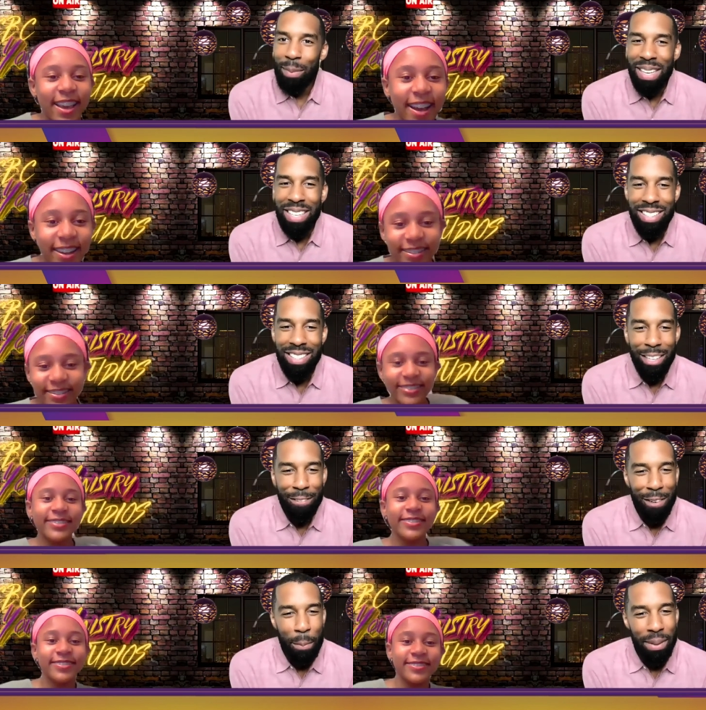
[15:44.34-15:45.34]
Speaker 1: Yeah. I
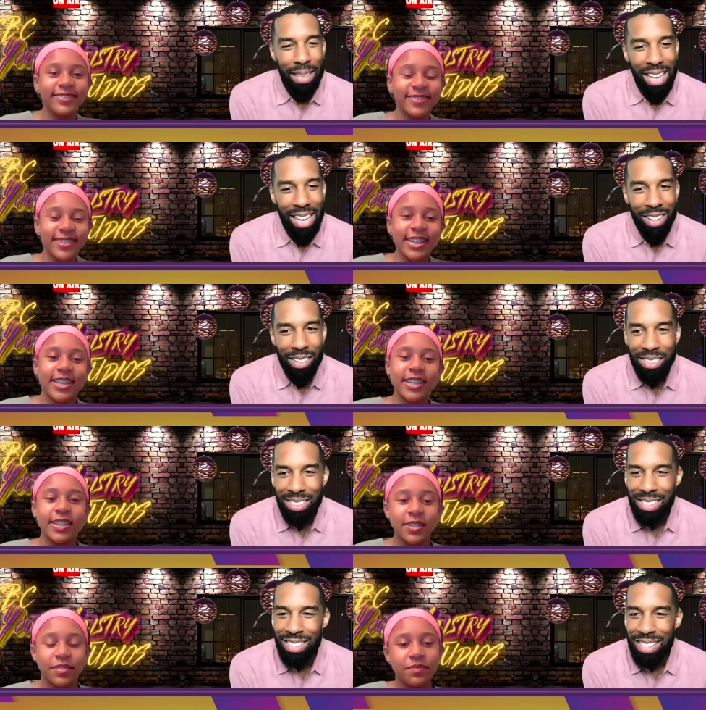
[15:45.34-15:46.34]
different
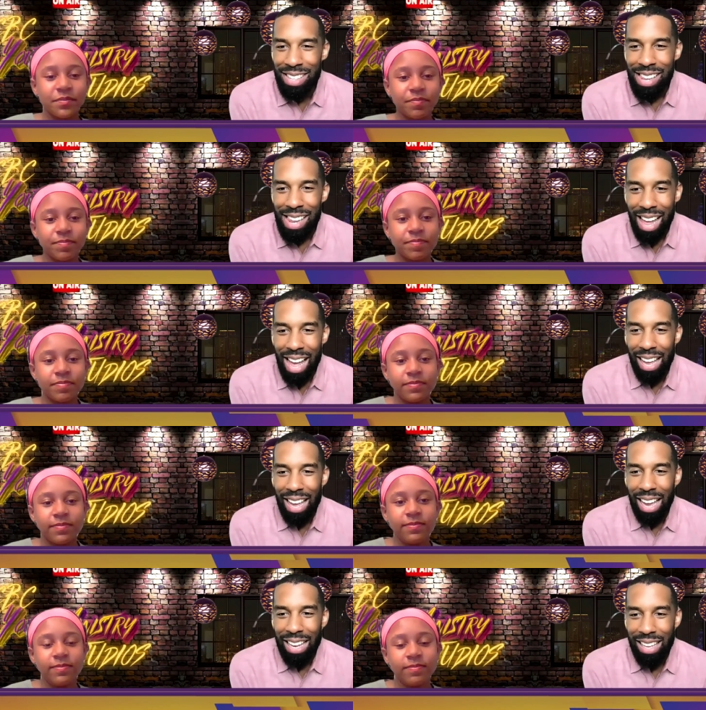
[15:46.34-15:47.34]
players.
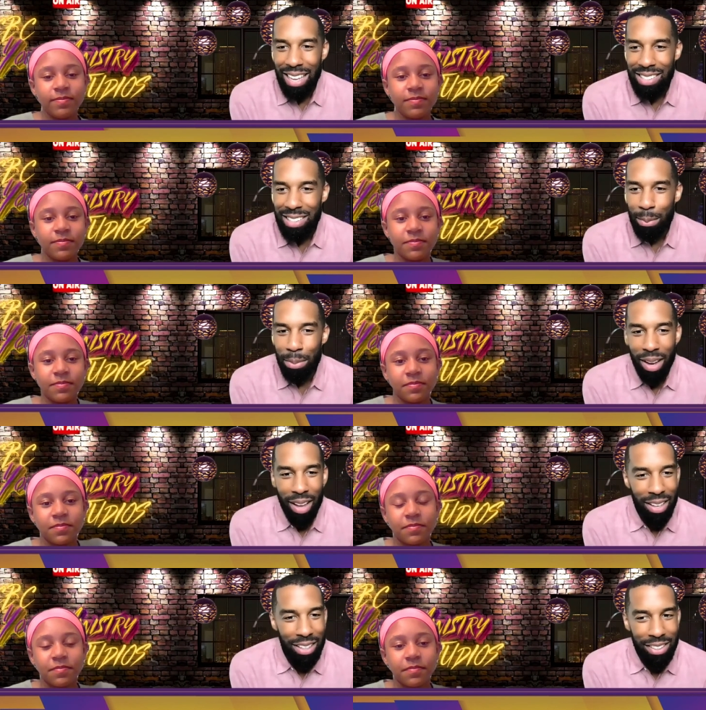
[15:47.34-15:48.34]
I, I guess
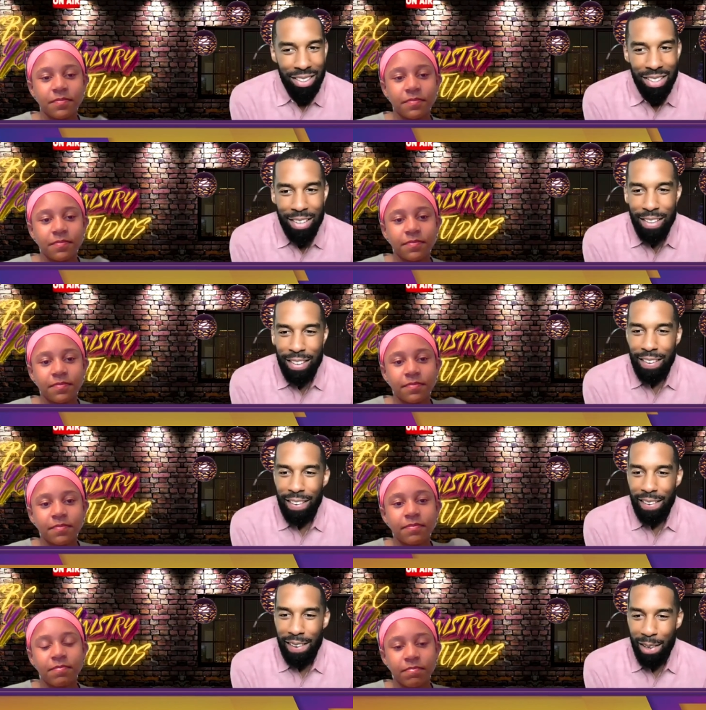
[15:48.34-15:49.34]
LeBron.
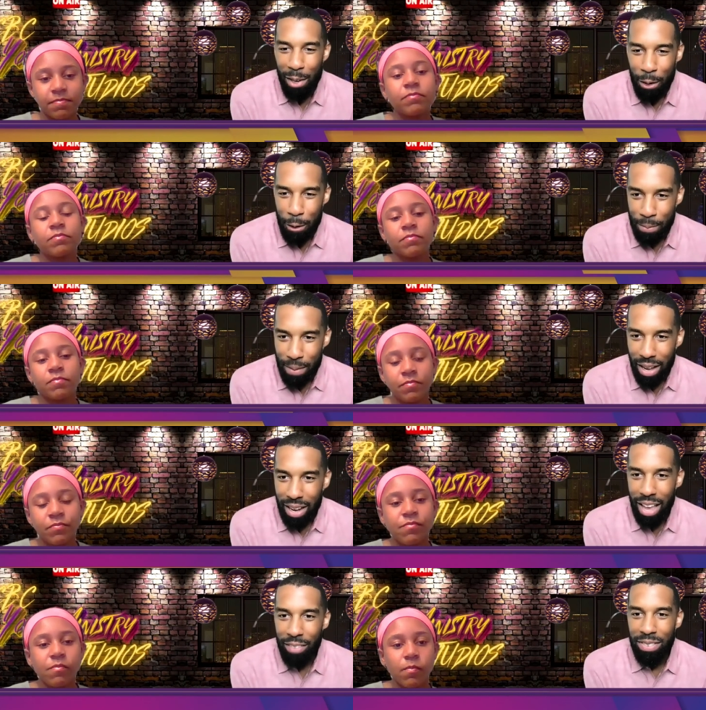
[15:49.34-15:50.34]

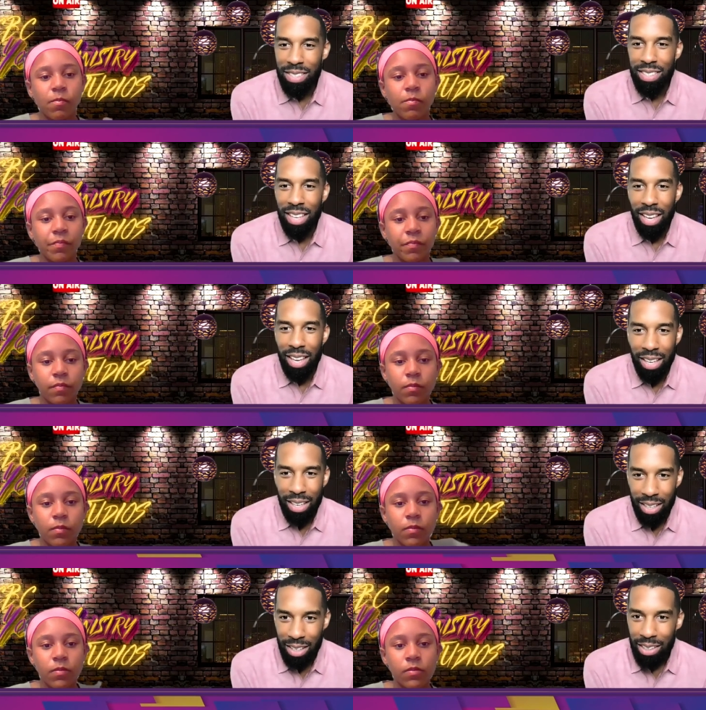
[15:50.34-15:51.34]
Um, I'd have to
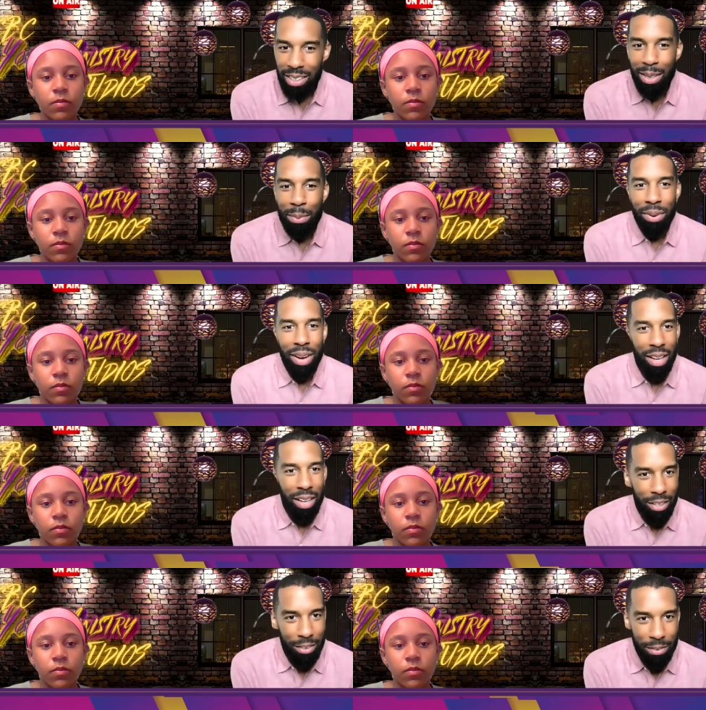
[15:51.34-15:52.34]
say
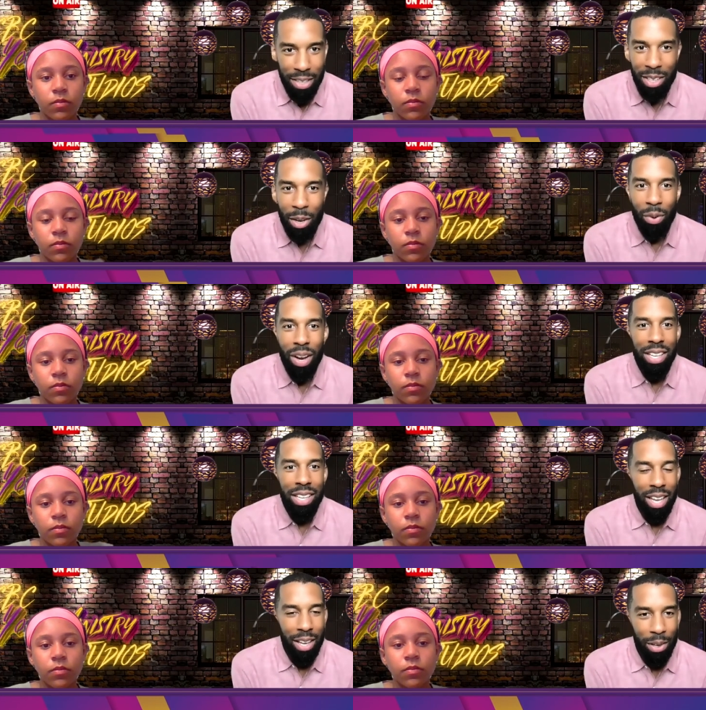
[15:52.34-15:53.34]
LeBron, you know,
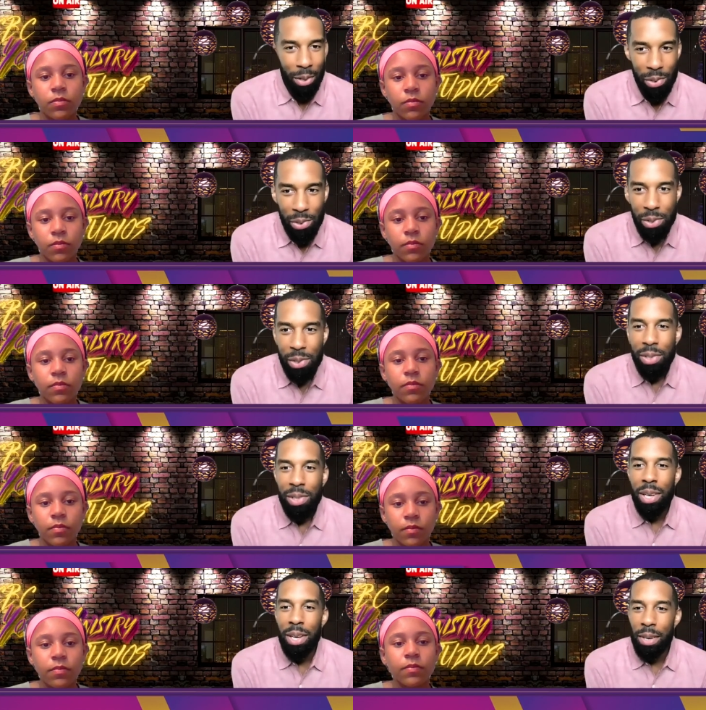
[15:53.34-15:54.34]
right now.
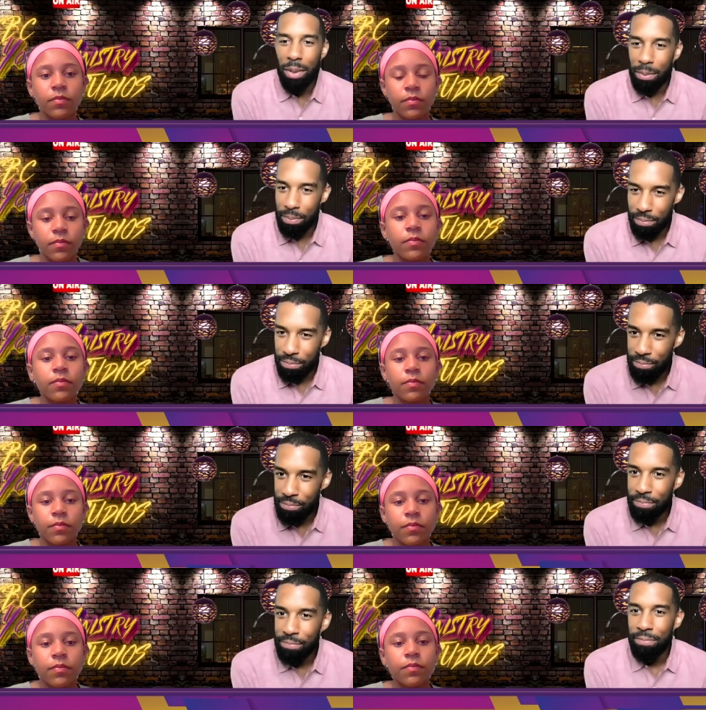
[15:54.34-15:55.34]
Um,
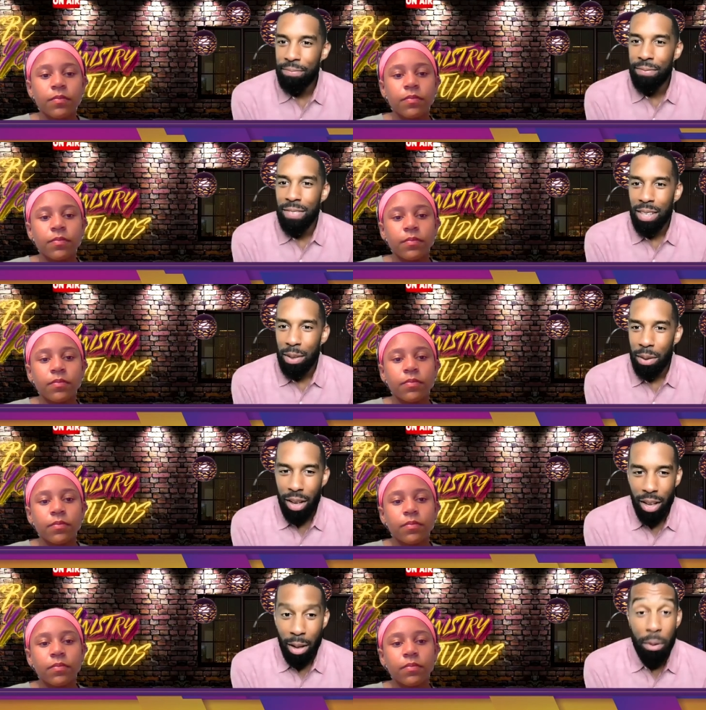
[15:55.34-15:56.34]

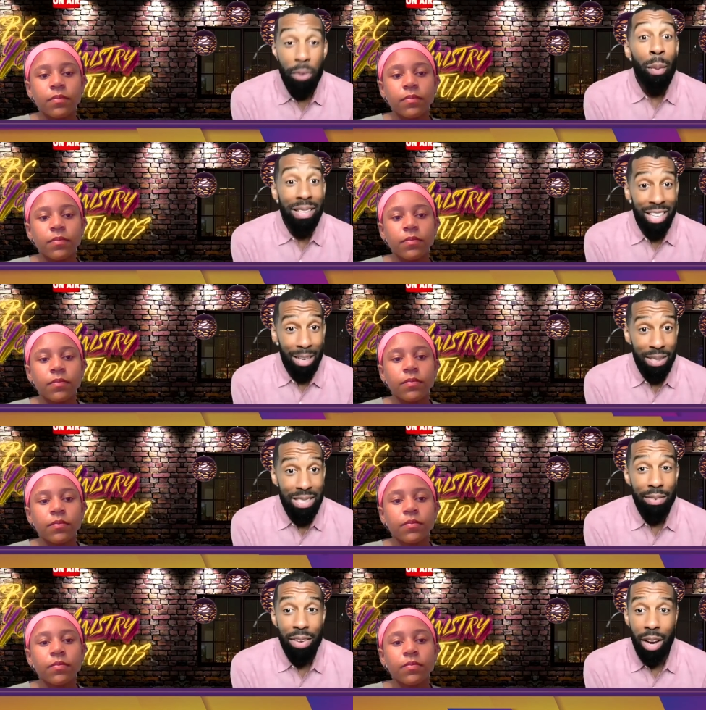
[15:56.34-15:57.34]
uh, before my son
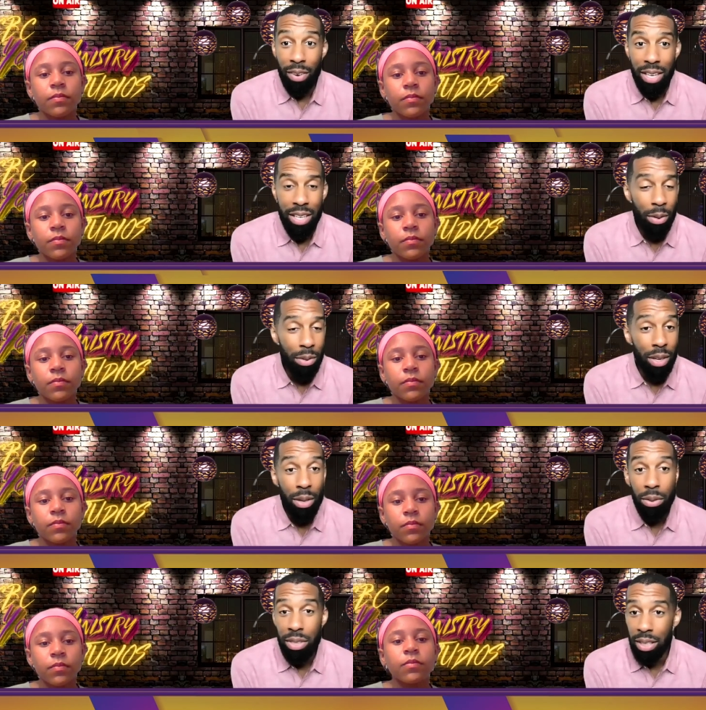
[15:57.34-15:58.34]
to be Steph Curry, he
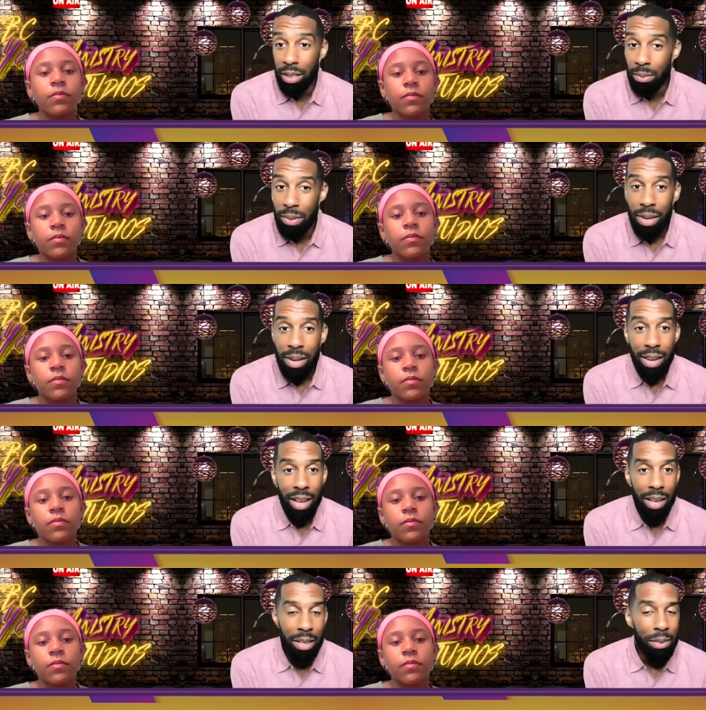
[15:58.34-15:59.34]
knows the whole team.
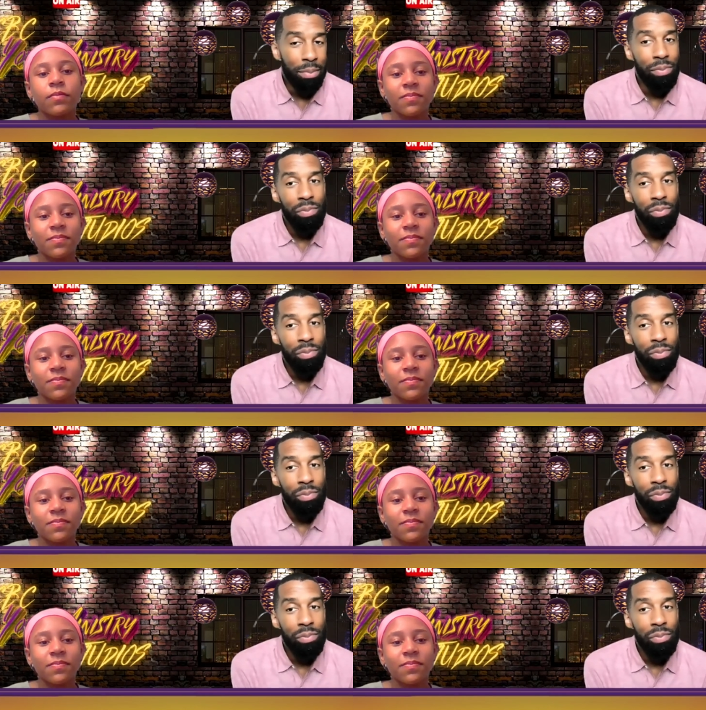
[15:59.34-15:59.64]
Um,